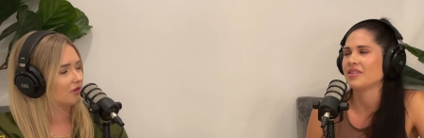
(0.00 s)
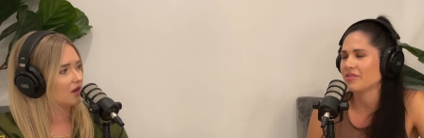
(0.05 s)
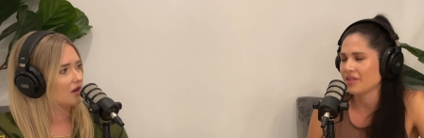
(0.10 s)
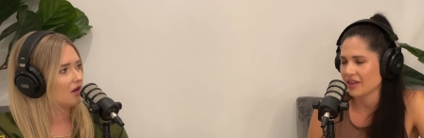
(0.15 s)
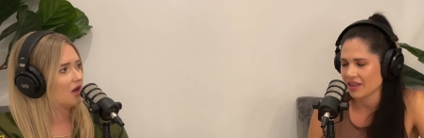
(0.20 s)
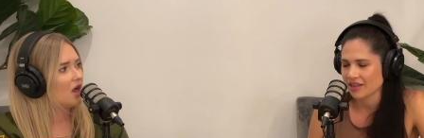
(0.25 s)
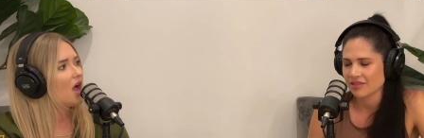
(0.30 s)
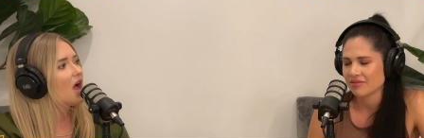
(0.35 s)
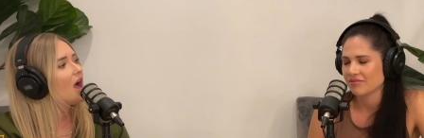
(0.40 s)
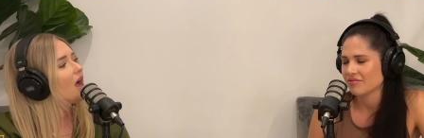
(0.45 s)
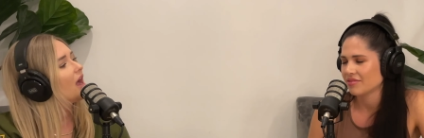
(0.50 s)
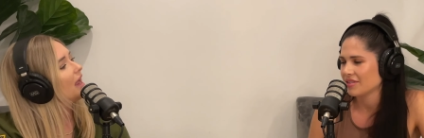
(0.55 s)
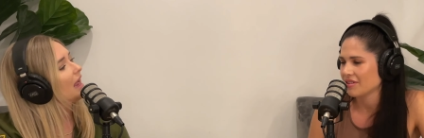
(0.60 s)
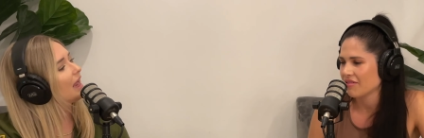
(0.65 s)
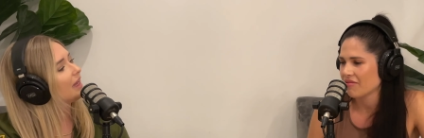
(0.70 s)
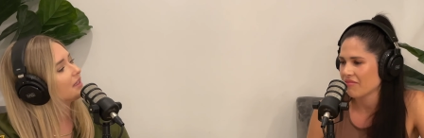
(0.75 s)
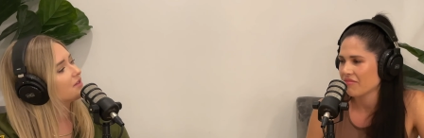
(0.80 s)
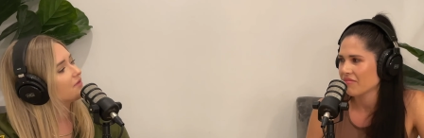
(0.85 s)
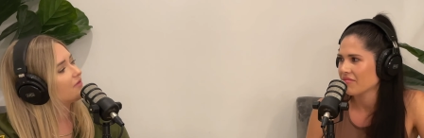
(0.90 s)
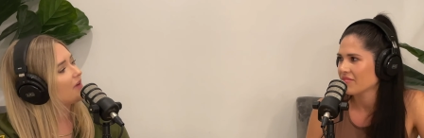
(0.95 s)
Speaker 1: Okay, so.
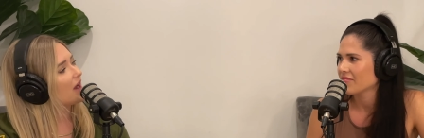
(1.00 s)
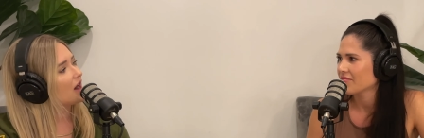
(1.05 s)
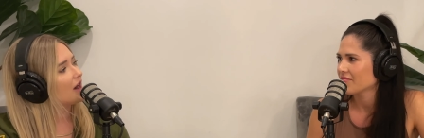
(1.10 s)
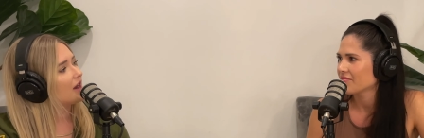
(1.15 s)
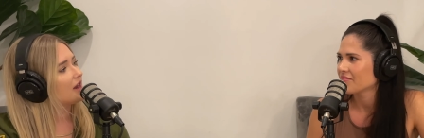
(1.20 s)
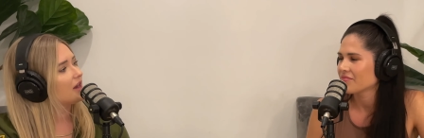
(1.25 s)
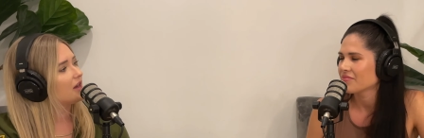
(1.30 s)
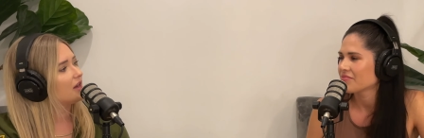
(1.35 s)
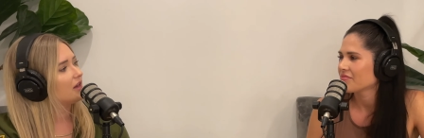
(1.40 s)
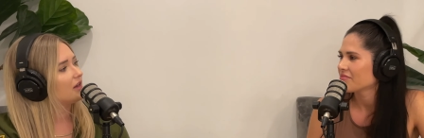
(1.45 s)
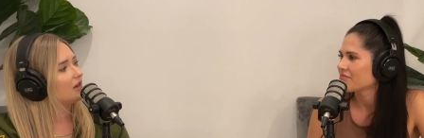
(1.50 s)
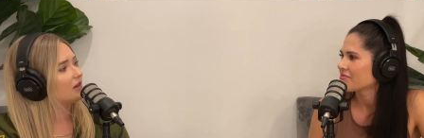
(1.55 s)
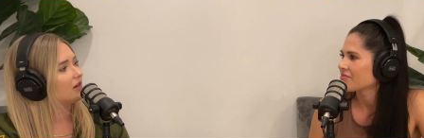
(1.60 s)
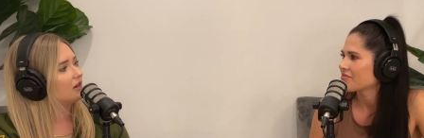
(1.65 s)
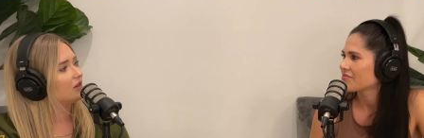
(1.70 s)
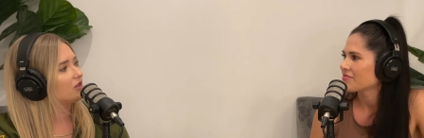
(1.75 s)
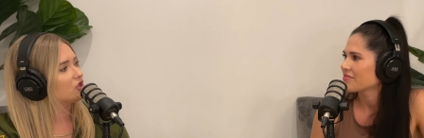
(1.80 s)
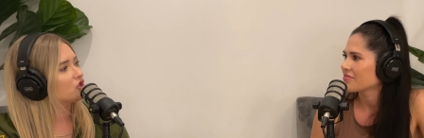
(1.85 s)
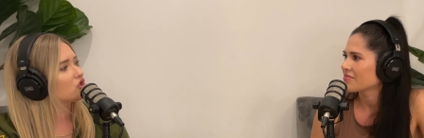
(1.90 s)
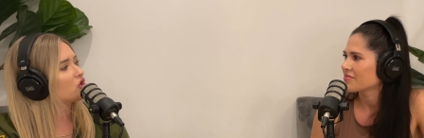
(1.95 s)
it's very
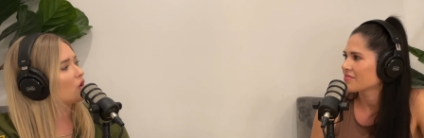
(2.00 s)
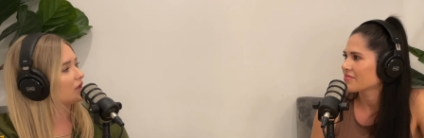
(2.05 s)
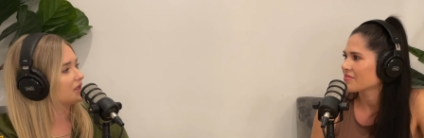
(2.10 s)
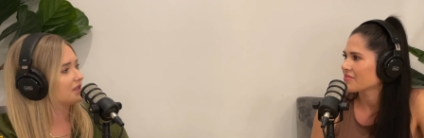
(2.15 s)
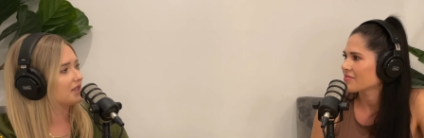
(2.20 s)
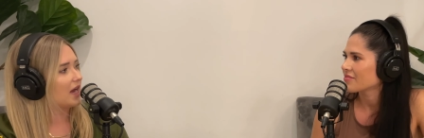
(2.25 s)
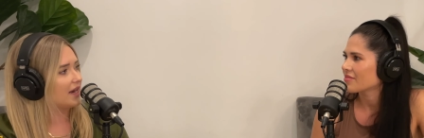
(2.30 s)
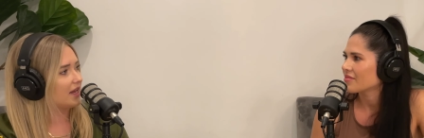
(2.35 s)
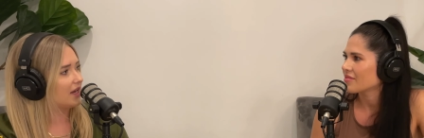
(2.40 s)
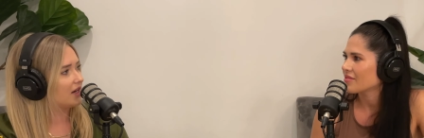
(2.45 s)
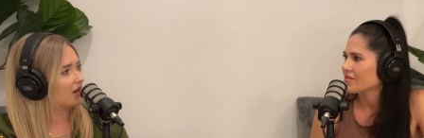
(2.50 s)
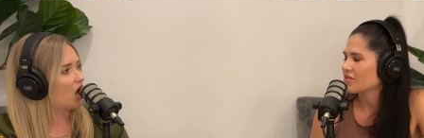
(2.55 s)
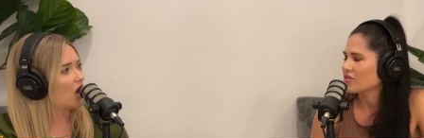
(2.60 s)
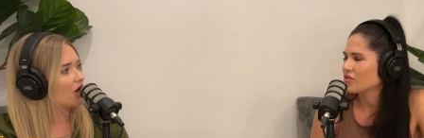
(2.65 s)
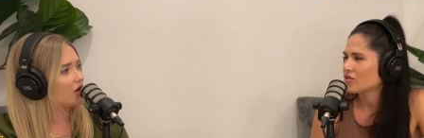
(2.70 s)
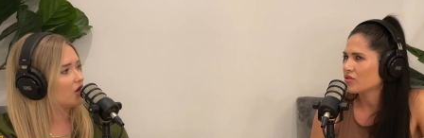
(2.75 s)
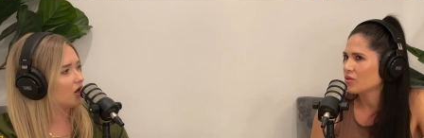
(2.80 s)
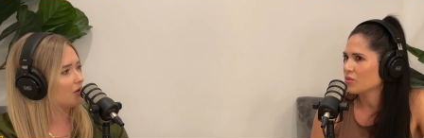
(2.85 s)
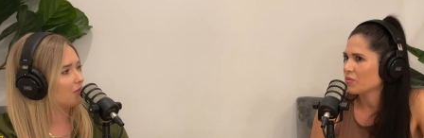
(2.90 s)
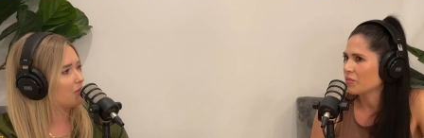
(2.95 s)
short sighted on
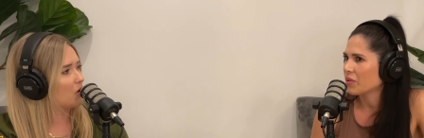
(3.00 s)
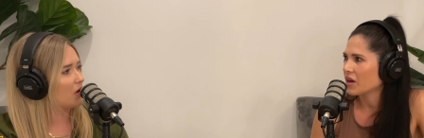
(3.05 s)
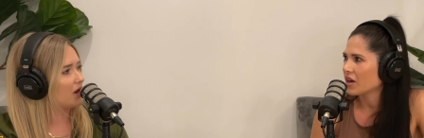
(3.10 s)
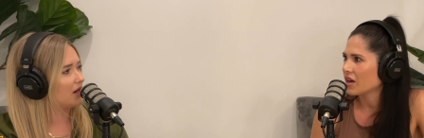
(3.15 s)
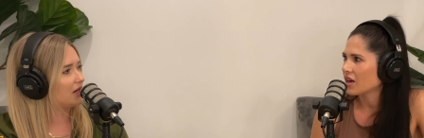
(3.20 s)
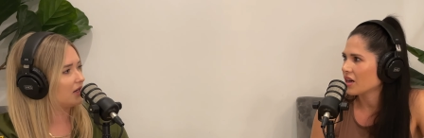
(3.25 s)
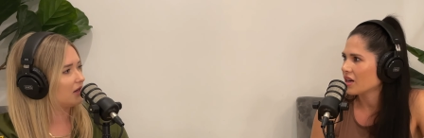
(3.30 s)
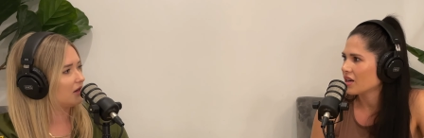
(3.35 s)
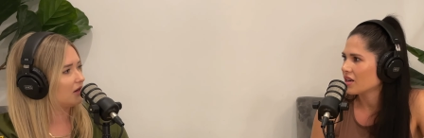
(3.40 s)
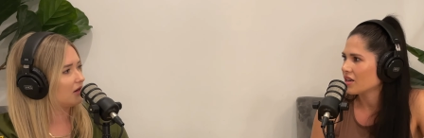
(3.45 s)
Super. her point